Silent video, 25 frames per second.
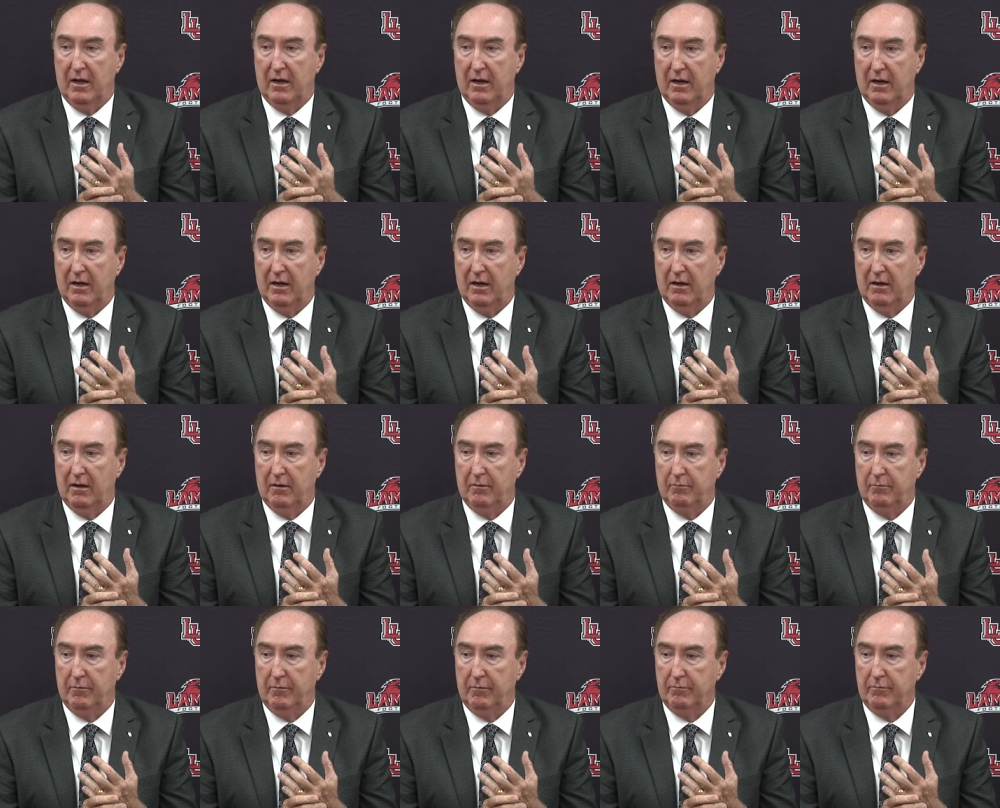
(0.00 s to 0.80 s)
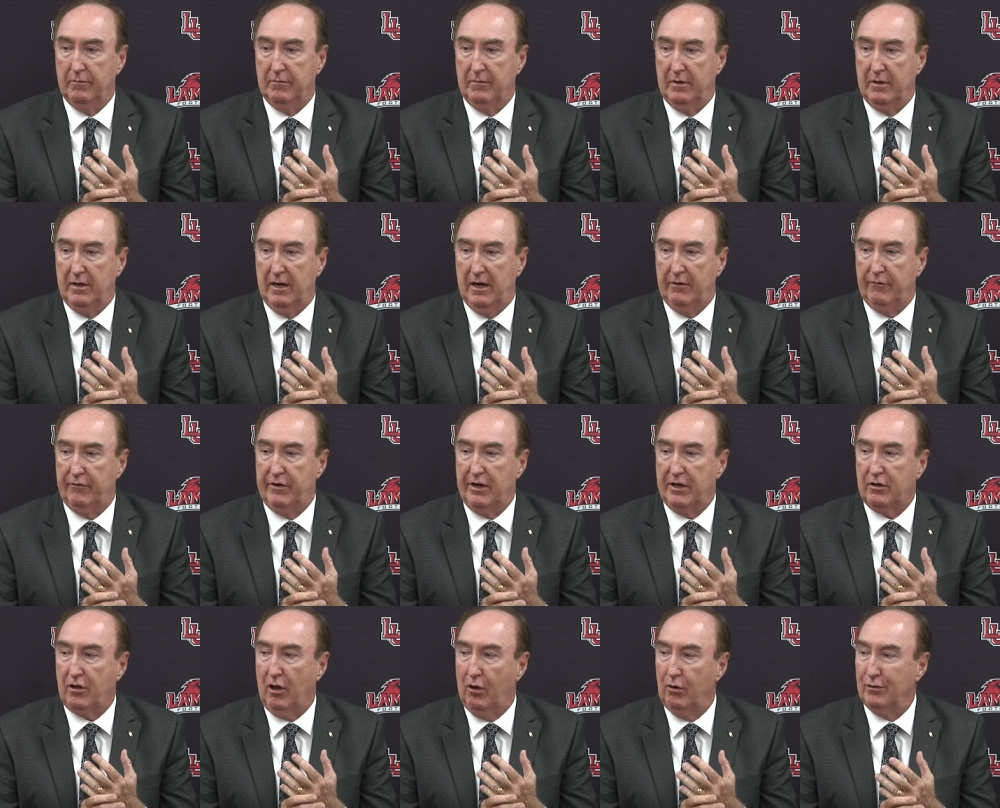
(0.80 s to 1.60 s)
Um,
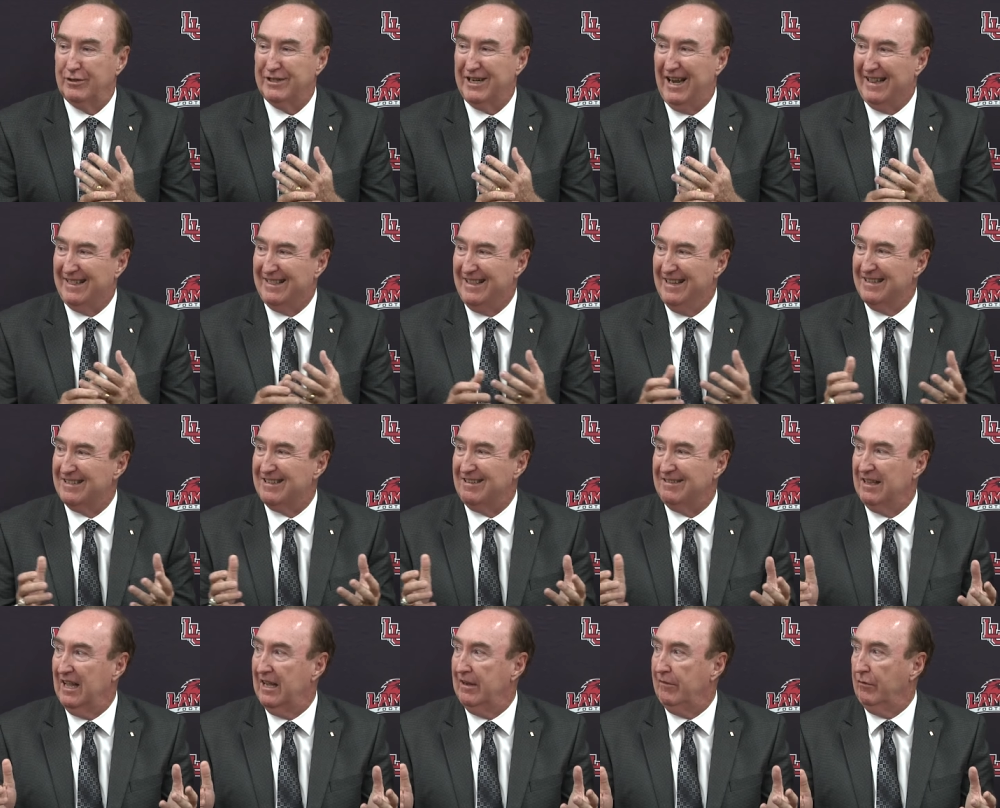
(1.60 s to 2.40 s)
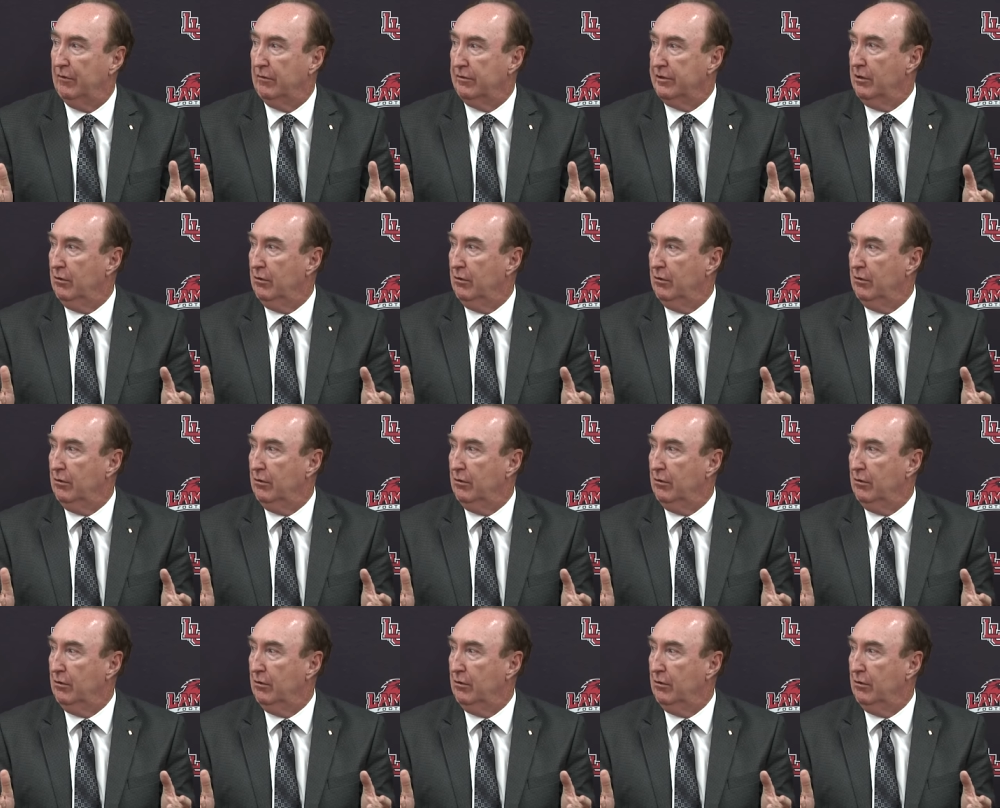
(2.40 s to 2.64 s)
every coach at this level,